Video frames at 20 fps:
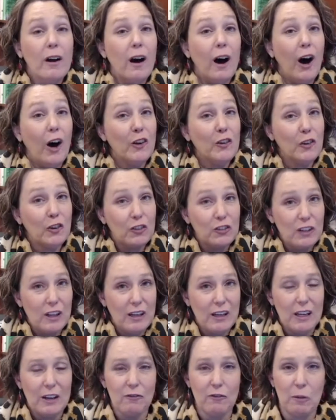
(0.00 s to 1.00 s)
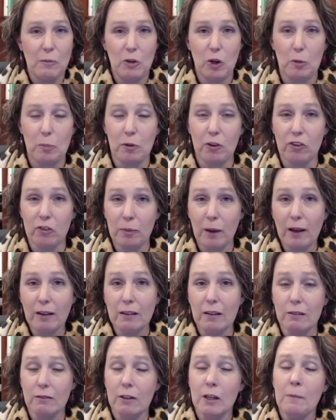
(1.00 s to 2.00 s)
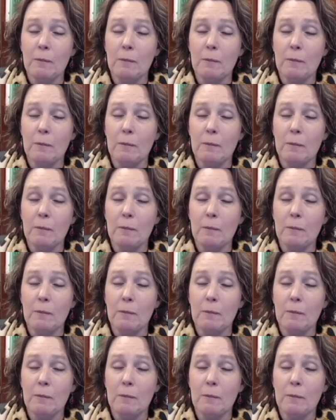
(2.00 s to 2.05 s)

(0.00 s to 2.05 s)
understanding it from your perspective.